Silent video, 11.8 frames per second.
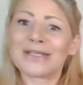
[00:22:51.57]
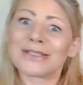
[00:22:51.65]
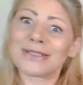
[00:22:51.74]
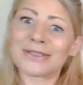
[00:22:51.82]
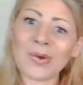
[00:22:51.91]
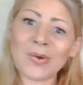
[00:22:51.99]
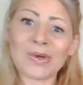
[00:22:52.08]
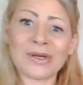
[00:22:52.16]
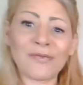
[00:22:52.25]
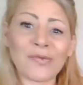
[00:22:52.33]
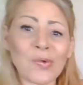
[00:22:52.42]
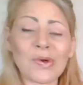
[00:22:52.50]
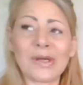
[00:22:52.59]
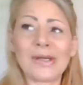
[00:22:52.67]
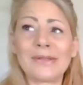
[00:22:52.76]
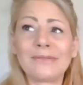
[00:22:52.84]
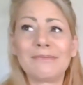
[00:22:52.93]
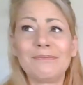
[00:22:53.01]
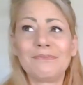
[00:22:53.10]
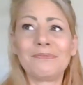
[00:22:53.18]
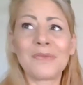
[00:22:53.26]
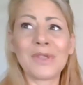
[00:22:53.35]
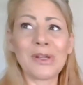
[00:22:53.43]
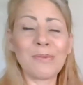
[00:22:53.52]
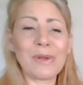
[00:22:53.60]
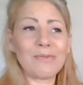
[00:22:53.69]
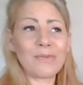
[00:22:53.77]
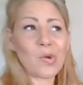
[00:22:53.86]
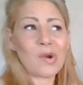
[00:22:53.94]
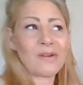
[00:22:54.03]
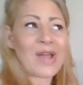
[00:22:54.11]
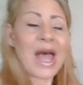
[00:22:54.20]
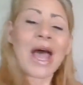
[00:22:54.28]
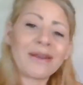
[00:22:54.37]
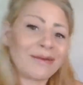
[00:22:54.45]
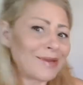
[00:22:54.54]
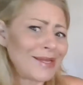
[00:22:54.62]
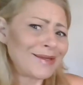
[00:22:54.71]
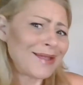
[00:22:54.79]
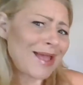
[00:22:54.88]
store for a little bit more of a higher end.